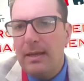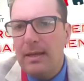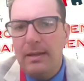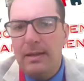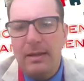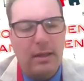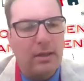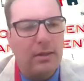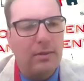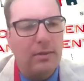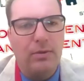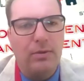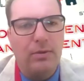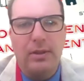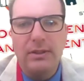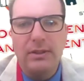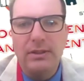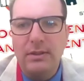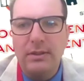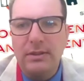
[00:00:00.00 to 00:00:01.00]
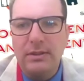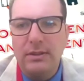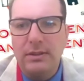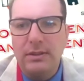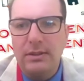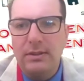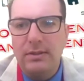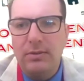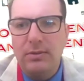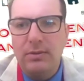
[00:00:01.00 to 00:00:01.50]
Thank you for this. It's
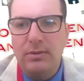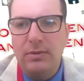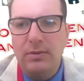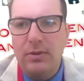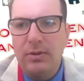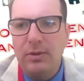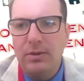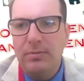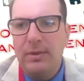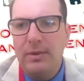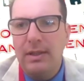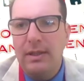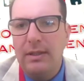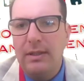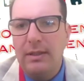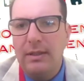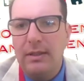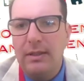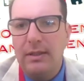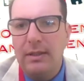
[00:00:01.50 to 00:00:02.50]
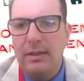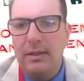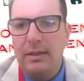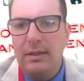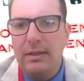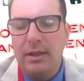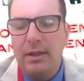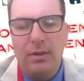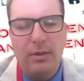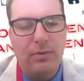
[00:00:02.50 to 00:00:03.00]
a good forum, and
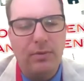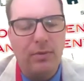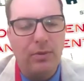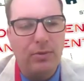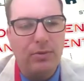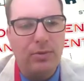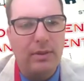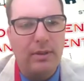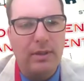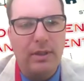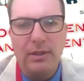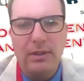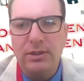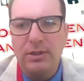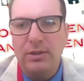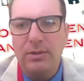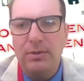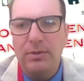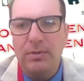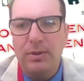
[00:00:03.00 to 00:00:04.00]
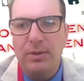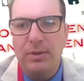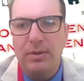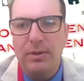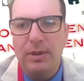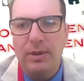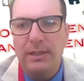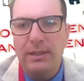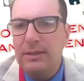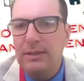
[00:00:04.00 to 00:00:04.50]
I look forward to engaging with you
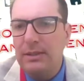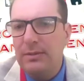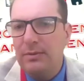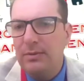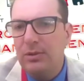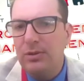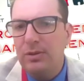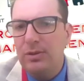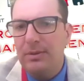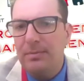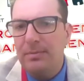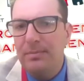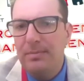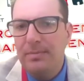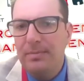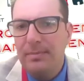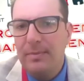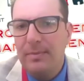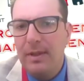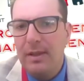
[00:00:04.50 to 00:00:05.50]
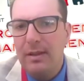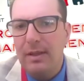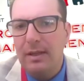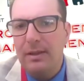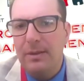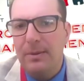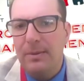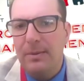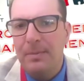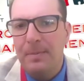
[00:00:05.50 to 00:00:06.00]
guys in the future. Thank
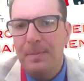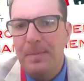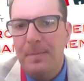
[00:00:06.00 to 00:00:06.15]
you.